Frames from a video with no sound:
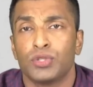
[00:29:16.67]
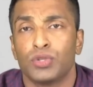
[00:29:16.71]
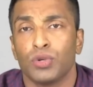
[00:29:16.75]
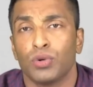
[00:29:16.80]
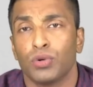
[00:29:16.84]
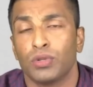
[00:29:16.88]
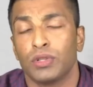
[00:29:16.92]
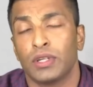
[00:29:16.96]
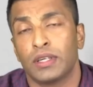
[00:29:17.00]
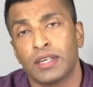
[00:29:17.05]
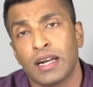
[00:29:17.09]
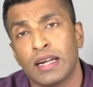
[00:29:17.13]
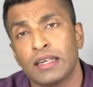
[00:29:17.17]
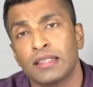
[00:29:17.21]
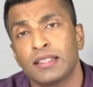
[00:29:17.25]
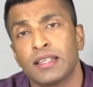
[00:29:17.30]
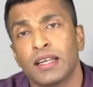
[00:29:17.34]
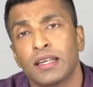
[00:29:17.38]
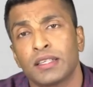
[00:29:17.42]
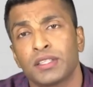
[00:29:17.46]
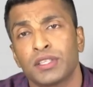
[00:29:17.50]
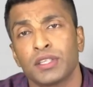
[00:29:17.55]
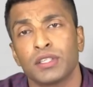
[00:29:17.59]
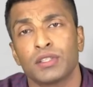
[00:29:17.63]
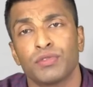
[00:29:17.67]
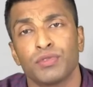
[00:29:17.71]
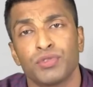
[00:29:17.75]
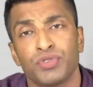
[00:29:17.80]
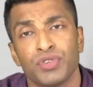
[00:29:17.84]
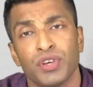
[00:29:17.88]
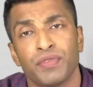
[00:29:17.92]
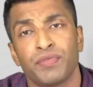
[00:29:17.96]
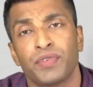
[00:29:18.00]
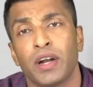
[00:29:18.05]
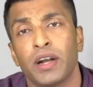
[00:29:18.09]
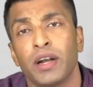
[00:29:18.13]
So the
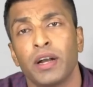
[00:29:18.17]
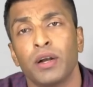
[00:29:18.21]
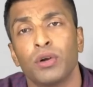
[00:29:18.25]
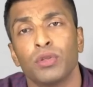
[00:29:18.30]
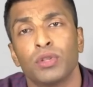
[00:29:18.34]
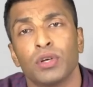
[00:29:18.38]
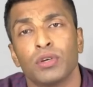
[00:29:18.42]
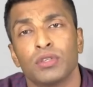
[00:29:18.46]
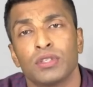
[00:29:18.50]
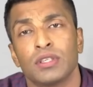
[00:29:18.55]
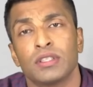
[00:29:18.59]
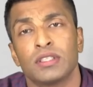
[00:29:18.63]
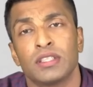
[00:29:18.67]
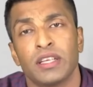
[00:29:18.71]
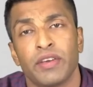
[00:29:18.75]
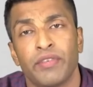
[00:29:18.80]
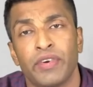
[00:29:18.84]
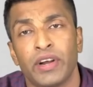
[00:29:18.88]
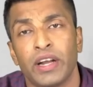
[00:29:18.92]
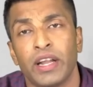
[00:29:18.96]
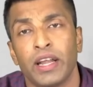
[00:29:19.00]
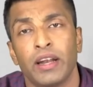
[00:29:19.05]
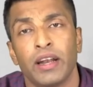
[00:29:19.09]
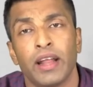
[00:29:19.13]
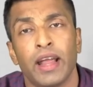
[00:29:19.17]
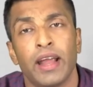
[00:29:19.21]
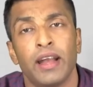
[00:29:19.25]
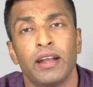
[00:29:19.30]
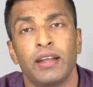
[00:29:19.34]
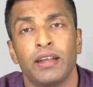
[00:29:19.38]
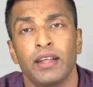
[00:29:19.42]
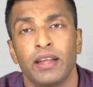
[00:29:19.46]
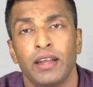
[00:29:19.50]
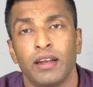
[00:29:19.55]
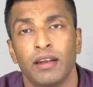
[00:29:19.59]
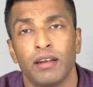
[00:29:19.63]
transactions which you have done in 2017,
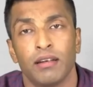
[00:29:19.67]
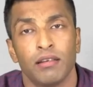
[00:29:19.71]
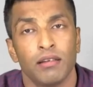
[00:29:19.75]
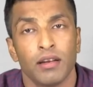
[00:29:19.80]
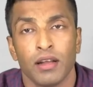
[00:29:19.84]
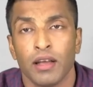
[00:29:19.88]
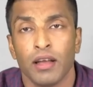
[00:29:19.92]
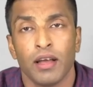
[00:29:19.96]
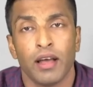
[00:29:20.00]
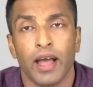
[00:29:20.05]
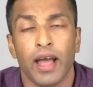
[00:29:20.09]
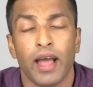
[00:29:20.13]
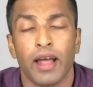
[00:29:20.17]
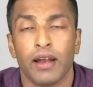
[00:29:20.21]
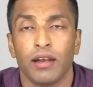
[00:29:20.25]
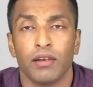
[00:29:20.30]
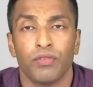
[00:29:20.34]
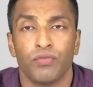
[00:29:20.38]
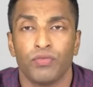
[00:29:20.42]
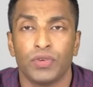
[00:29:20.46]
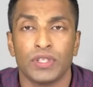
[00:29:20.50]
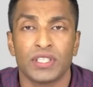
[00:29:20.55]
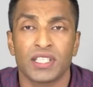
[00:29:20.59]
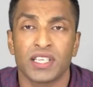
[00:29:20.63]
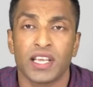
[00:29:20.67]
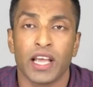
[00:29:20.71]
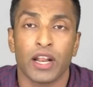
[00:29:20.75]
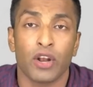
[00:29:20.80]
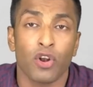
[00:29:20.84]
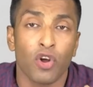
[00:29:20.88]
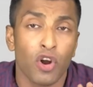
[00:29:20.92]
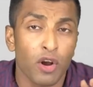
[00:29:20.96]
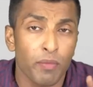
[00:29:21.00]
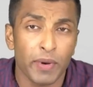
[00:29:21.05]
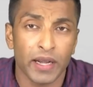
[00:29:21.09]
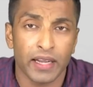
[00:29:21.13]
18 and which
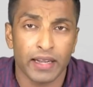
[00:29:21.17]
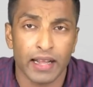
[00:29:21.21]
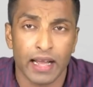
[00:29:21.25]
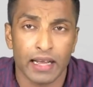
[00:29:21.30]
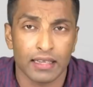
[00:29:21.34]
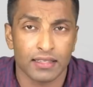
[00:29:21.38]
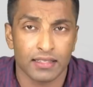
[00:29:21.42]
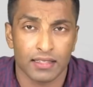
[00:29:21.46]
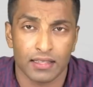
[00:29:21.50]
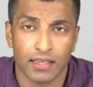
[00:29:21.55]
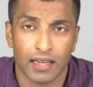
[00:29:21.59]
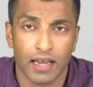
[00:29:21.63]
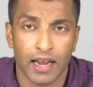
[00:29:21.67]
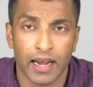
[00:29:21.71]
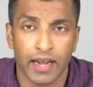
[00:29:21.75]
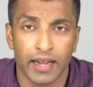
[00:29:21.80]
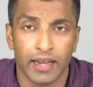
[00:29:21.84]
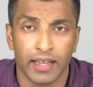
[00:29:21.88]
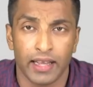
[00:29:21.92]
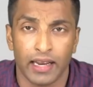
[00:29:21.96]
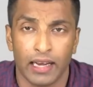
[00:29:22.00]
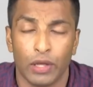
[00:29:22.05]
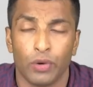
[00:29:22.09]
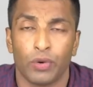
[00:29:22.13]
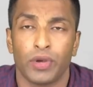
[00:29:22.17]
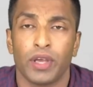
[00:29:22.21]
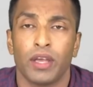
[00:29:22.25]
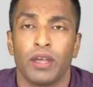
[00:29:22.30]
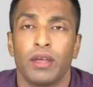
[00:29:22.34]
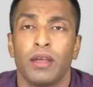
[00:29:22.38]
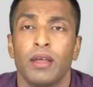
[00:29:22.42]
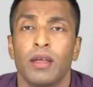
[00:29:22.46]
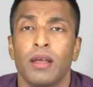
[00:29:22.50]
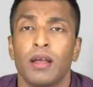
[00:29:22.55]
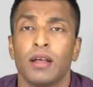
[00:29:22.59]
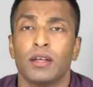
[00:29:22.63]
cannot be taxed ideally.
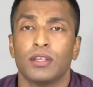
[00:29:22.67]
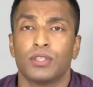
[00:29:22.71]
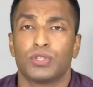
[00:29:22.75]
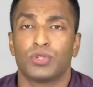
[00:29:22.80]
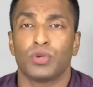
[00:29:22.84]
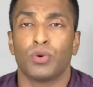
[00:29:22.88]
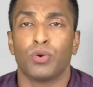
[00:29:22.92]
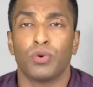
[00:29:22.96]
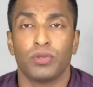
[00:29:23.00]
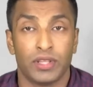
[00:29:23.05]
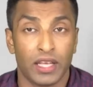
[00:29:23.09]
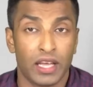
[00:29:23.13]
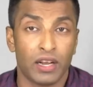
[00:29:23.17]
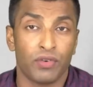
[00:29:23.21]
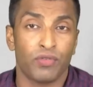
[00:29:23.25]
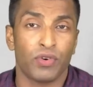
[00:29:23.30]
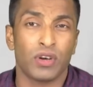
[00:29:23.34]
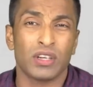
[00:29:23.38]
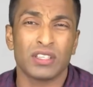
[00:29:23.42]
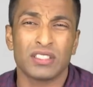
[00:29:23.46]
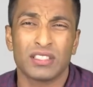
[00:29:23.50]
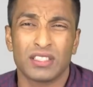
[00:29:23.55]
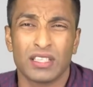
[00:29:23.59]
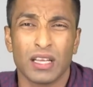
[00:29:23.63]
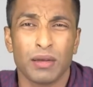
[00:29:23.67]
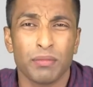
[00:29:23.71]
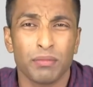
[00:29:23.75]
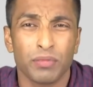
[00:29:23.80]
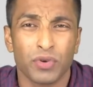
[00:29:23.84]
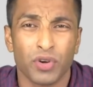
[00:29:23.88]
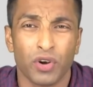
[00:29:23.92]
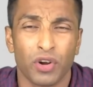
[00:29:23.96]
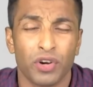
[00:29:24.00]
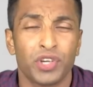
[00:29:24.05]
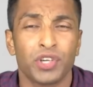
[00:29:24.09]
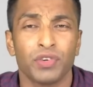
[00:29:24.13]
Okay, so there were
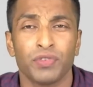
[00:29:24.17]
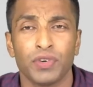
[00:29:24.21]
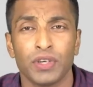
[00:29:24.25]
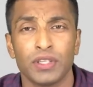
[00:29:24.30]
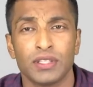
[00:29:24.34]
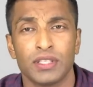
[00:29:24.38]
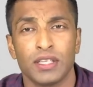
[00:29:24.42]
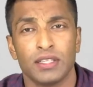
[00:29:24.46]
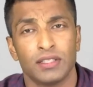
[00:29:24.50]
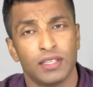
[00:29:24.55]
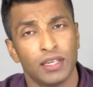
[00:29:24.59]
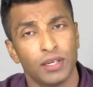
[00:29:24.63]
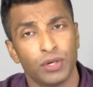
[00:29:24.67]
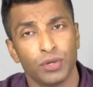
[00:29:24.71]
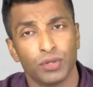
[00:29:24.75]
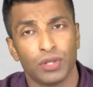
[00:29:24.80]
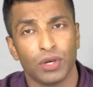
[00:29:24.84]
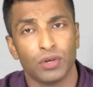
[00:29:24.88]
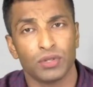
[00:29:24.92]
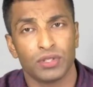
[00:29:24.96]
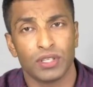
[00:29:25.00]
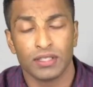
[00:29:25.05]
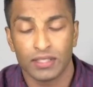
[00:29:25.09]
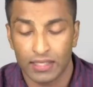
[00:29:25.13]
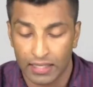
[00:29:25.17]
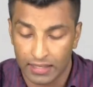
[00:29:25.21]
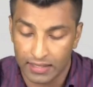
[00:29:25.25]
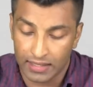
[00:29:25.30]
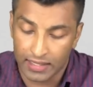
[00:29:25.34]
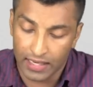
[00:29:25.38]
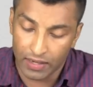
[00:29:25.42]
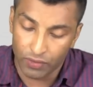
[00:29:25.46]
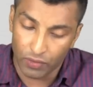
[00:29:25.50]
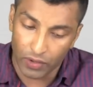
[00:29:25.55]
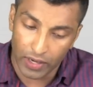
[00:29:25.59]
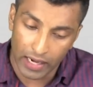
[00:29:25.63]
some controversies in
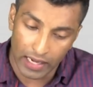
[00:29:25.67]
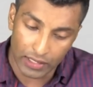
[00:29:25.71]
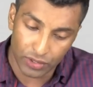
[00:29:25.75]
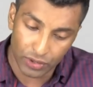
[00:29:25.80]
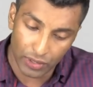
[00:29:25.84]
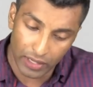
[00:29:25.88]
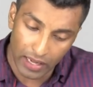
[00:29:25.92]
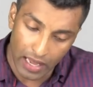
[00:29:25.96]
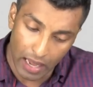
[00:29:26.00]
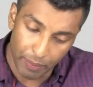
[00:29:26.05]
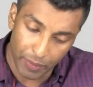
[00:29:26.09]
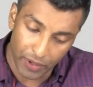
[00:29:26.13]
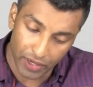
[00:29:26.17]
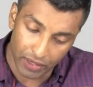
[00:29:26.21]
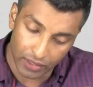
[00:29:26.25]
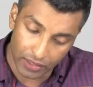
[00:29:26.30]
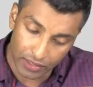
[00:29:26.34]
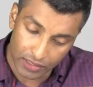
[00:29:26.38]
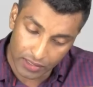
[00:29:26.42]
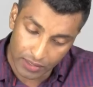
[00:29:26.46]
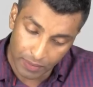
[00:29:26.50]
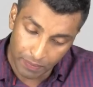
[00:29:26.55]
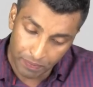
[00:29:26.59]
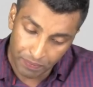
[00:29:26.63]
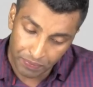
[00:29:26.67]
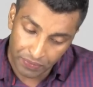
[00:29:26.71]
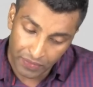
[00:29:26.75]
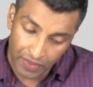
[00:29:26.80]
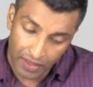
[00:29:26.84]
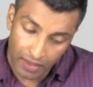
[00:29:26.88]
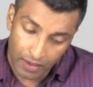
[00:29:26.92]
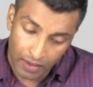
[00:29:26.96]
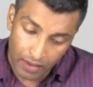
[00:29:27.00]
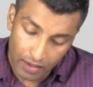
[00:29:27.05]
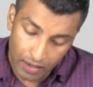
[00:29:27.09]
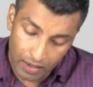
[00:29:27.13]
2016. What actually happened is
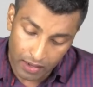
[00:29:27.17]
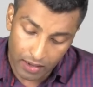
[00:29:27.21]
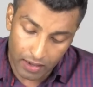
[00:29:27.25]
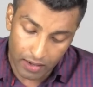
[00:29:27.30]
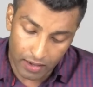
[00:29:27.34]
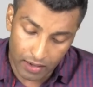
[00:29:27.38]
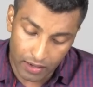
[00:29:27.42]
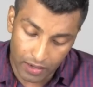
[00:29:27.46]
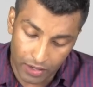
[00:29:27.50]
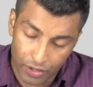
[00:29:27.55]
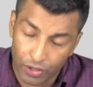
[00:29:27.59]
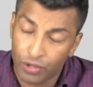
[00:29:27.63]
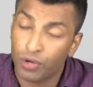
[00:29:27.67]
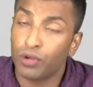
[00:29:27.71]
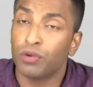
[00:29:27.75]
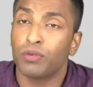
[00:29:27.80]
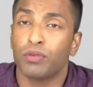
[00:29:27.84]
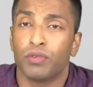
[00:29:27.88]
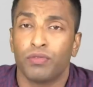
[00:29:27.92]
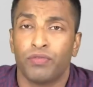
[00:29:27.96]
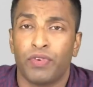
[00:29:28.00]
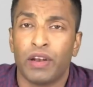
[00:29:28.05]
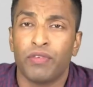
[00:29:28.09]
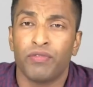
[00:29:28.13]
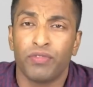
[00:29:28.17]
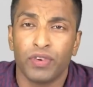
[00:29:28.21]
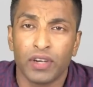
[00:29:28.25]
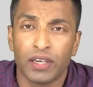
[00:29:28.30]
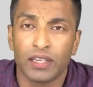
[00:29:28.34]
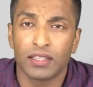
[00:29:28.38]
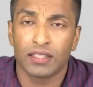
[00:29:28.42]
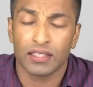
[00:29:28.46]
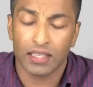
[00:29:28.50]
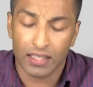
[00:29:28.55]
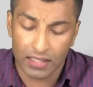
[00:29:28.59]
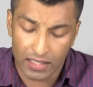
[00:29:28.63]

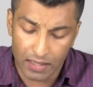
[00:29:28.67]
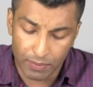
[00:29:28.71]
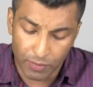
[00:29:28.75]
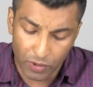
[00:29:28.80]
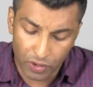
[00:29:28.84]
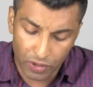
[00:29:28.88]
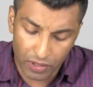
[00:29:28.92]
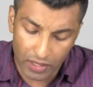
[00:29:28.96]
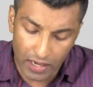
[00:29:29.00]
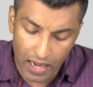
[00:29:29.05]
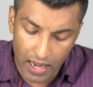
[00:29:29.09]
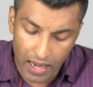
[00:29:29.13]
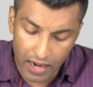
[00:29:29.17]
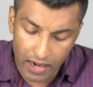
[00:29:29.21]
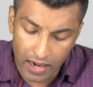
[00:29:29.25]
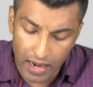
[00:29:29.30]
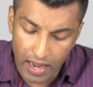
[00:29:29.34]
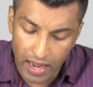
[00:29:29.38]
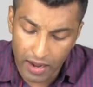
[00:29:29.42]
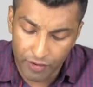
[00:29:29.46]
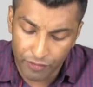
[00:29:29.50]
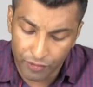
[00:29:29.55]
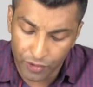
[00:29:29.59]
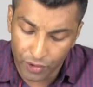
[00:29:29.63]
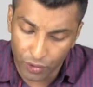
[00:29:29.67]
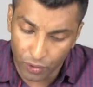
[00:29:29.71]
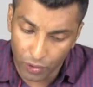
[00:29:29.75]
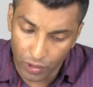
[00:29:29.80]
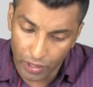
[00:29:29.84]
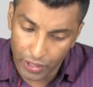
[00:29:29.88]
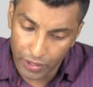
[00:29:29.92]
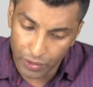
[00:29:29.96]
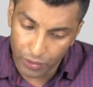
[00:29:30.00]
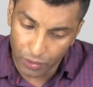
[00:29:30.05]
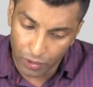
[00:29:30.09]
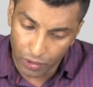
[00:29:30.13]
when we discussed about GAR, I have
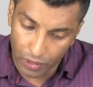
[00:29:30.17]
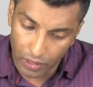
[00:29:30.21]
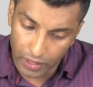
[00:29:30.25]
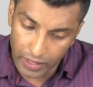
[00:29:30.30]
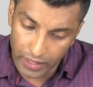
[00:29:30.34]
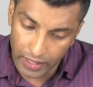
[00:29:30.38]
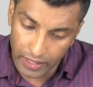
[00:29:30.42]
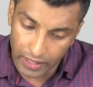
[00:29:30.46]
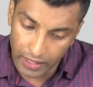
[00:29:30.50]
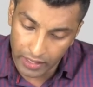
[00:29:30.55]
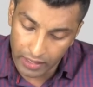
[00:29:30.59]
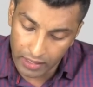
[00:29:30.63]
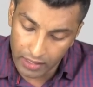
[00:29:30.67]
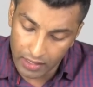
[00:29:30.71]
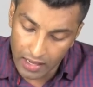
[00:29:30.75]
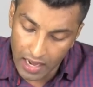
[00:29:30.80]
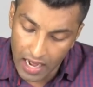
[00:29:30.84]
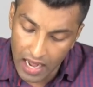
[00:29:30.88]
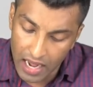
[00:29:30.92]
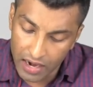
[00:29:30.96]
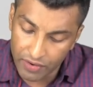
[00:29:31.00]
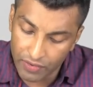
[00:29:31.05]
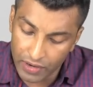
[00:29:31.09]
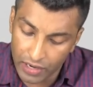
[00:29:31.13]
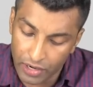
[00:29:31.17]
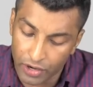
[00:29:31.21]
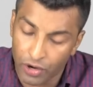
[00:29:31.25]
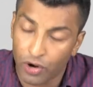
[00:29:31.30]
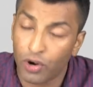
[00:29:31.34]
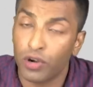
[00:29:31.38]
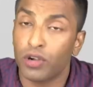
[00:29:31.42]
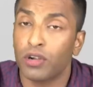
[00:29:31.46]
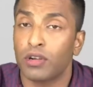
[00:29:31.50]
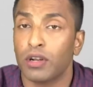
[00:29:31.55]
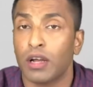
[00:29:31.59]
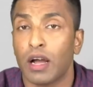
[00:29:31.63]
told you already, GAR will
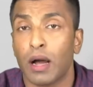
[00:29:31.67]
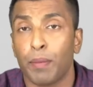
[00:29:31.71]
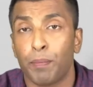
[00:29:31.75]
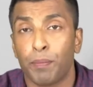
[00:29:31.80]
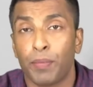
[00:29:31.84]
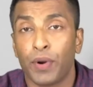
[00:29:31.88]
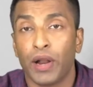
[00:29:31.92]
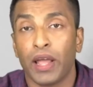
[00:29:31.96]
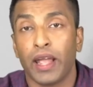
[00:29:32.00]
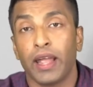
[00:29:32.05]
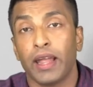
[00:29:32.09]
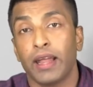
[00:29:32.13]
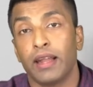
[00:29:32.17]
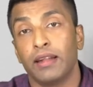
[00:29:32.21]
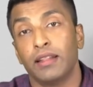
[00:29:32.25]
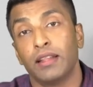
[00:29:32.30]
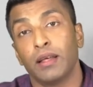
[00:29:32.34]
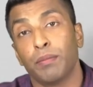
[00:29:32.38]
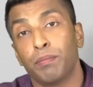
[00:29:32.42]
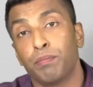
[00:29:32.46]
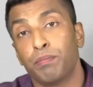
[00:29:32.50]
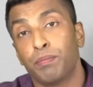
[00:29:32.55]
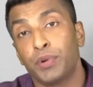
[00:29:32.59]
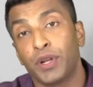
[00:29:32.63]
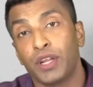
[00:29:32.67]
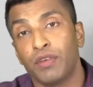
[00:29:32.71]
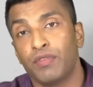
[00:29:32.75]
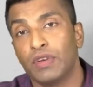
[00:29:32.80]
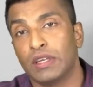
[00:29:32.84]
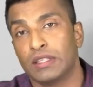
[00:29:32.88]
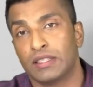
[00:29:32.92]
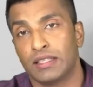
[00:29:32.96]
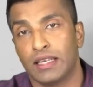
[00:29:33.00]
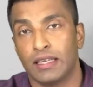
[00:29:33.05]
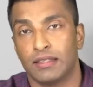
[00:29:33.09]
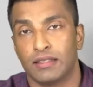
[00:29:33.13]
not apply in the
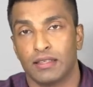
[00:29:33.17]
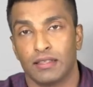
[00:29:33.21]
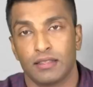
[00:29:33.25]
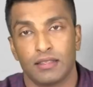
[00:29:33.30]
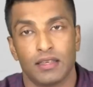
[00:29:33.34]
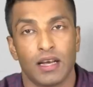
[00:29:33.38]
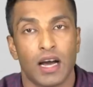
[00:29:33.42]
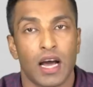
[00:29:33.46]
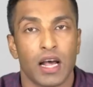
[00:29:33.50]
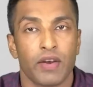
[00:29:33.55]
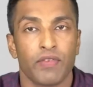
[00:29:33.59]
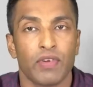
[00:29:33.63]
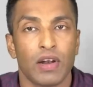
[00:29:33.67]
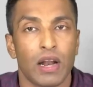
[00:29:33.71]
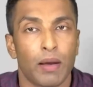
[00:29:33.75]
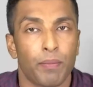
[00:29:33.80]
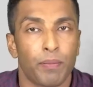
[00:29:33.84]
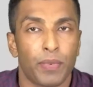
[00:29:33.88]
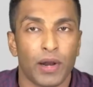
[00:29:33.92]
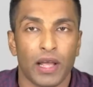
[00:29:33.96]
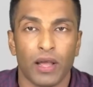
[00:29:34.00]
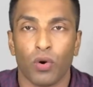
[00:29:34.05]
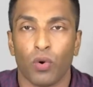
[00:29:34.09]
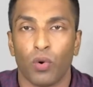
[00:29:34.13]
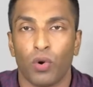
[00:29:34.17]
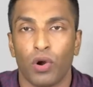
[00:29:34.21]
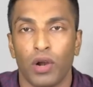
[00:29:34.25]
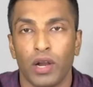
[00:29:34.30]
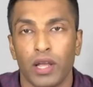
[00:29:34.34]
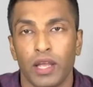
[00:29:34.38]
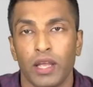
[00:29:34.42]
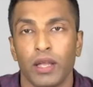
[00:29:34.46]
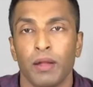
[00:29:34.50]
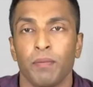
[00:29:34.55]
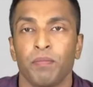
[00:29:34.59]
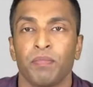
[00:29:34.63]
previous cases. GAR will apply
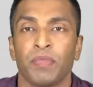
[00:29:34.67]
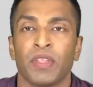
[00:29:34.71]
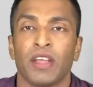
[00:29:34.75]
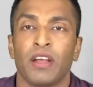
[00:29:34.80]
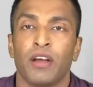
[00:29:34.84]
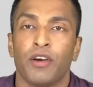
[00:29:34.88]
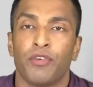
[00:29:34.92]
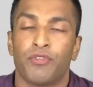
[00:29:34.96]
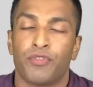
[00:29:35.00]
only